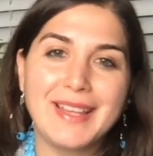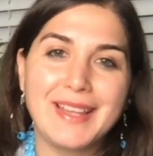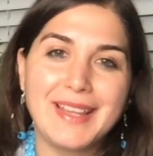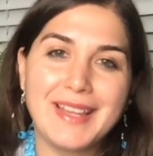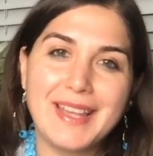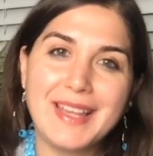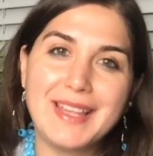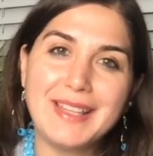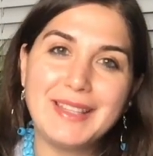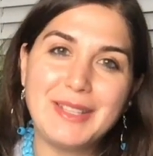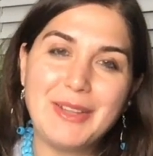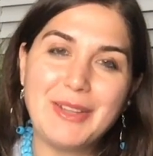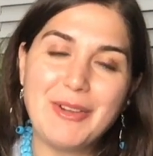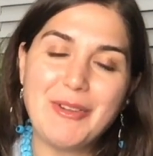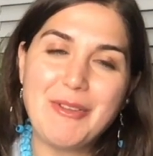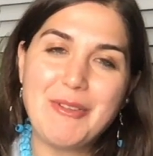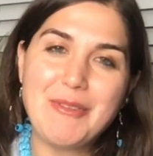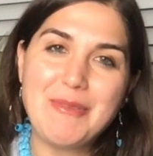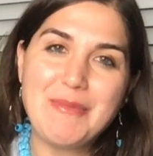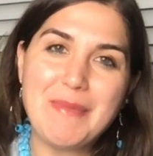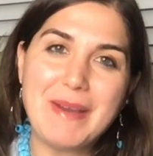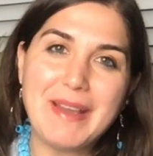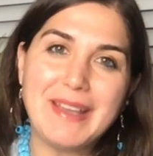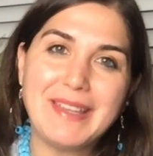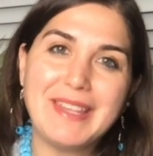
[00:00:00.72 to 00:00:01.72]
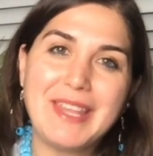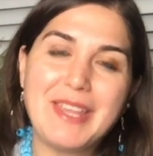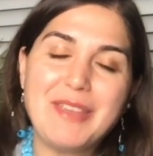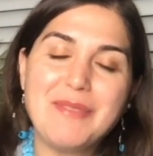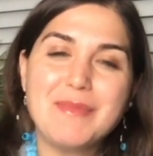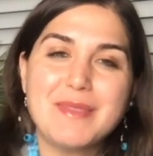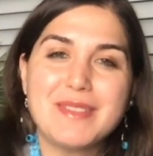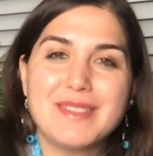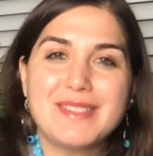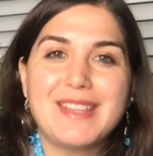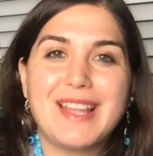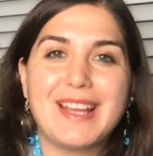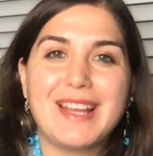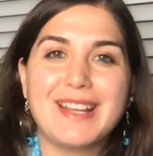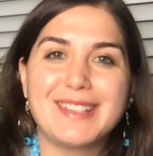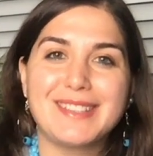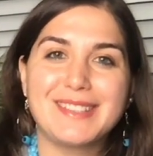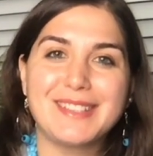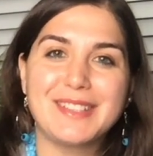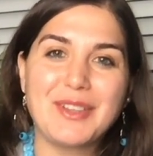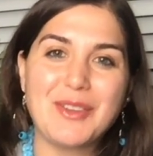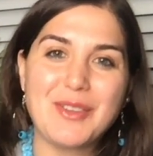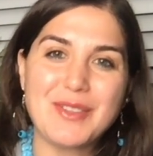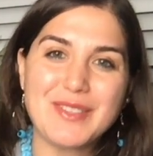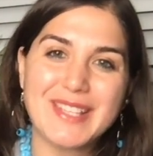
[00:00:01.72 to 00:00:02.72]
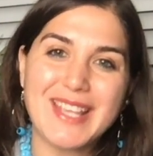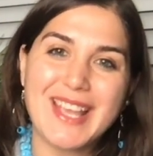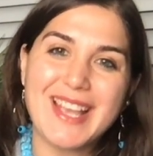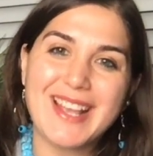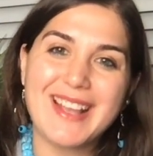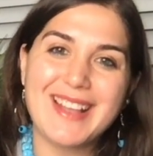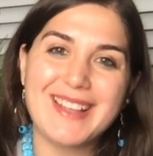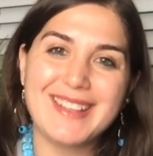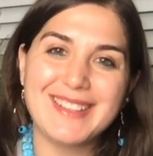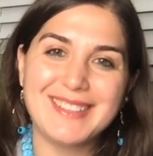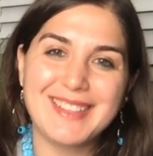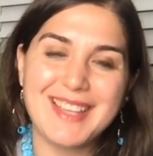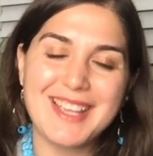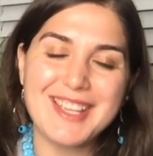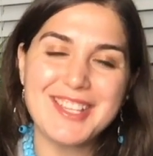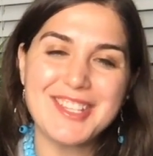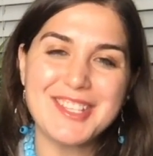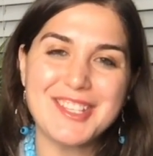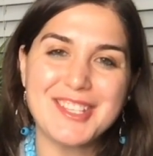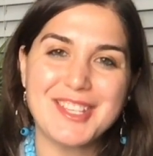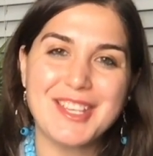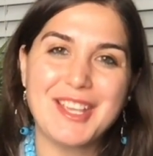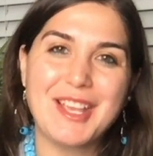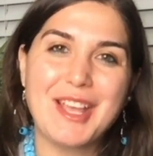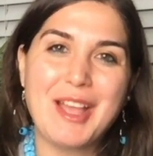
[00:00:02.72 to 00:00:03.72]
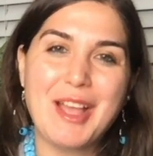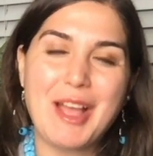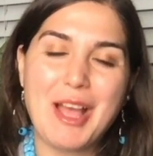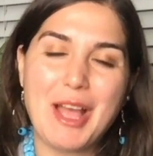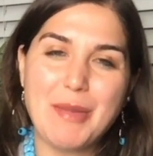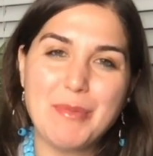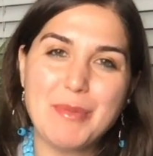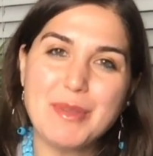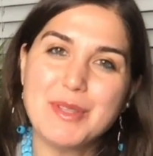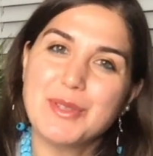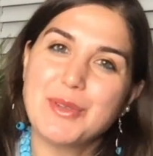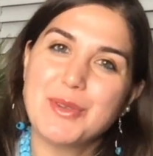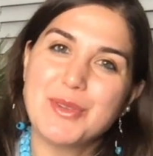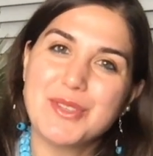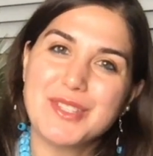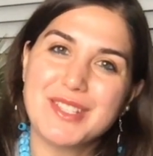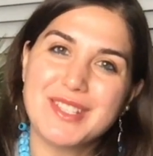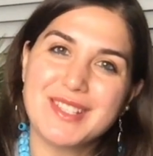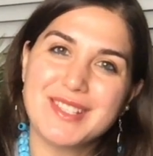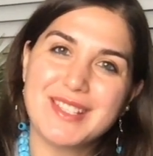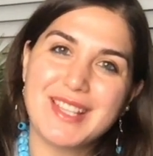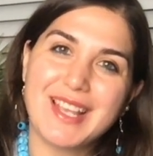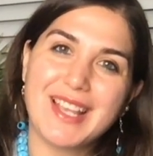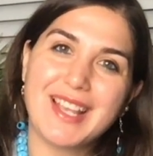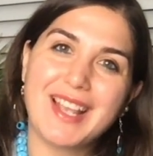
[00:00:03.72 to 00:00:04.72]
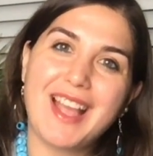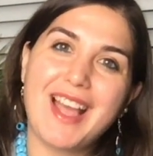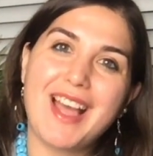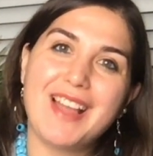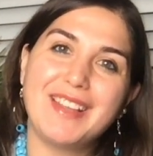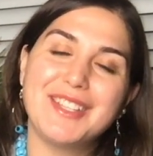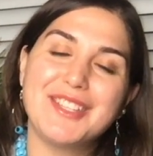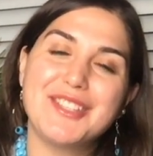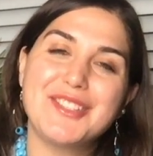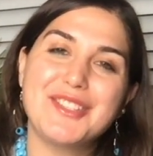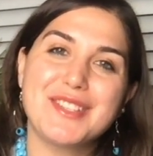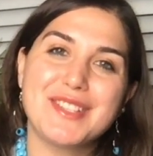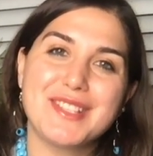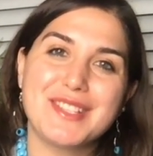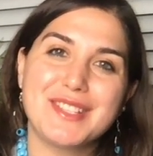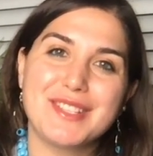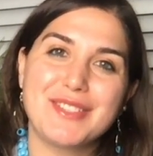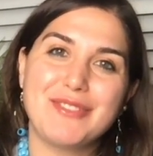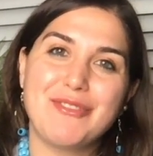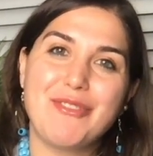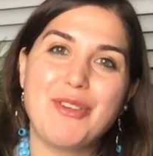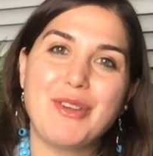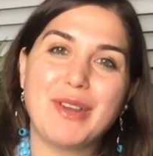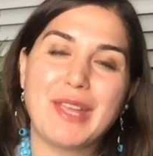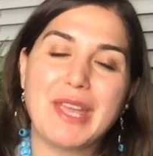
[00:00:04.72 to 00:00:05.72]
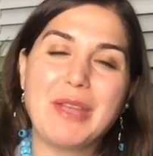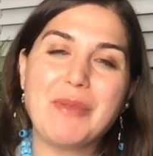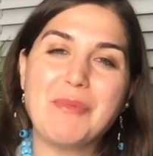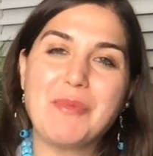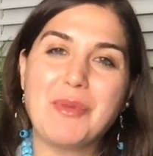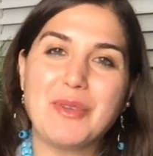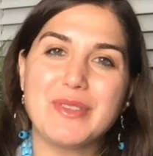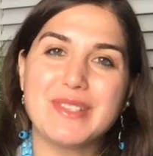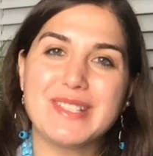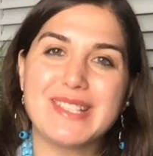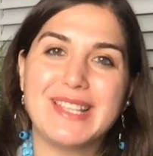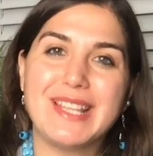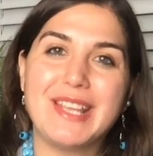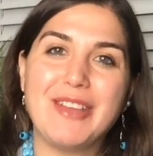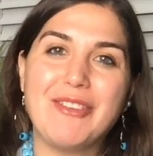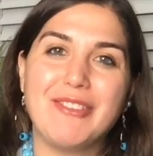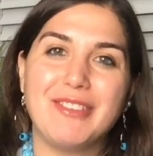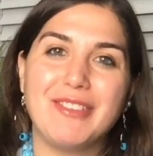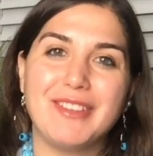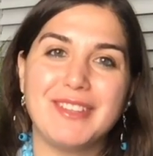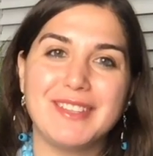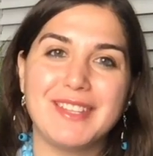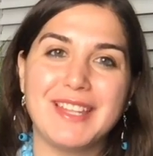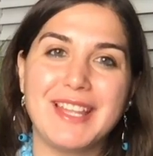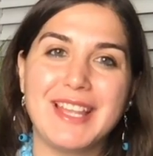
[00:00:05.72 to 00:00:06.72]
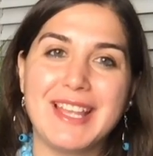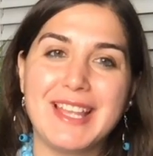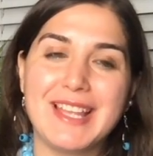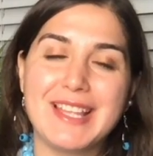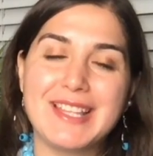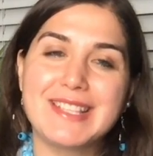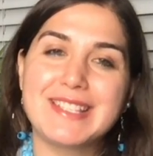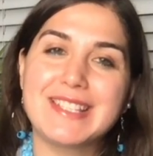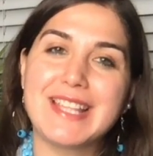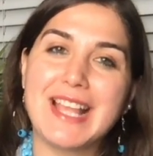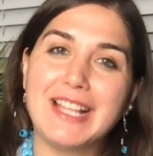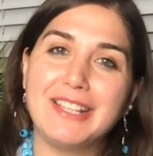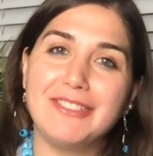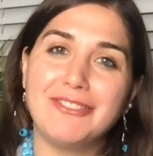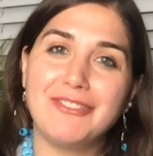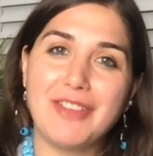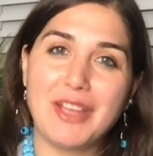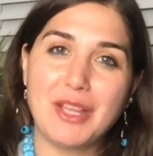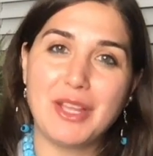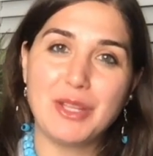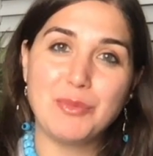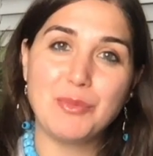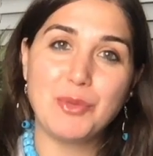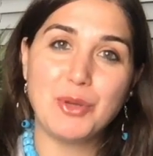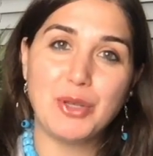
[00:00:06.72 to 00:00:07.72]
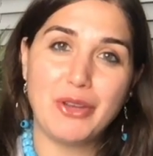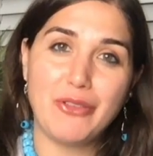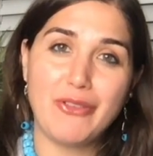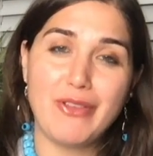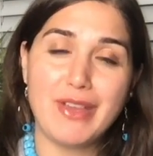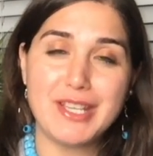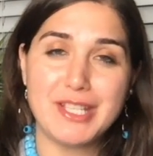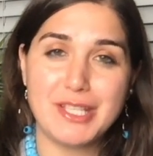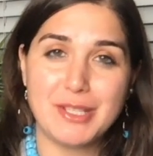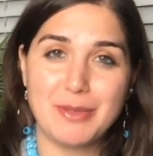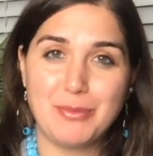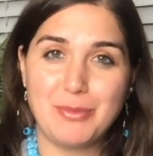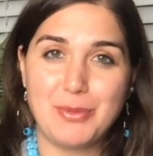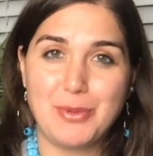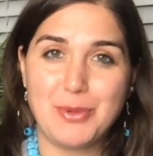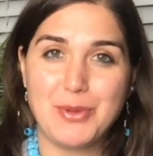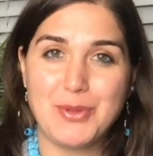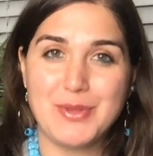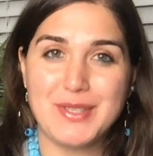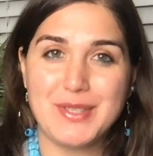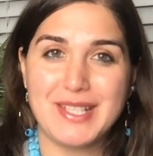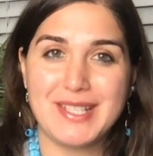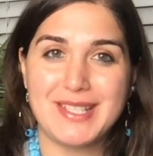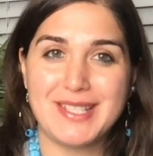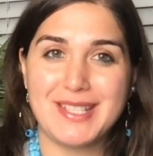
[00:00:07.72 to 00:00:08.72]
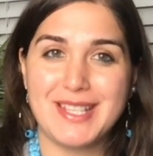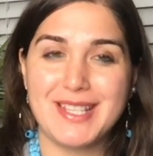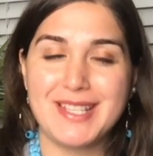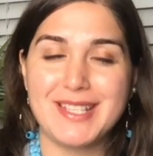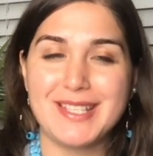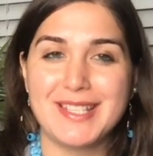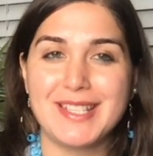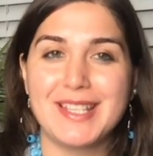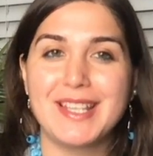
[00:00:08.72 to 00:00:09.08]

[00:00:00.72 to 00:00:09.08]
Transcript: Hello, my name is Dr. Özge Kantaş. I'm a social psychologist working mostly on self and motivation processes.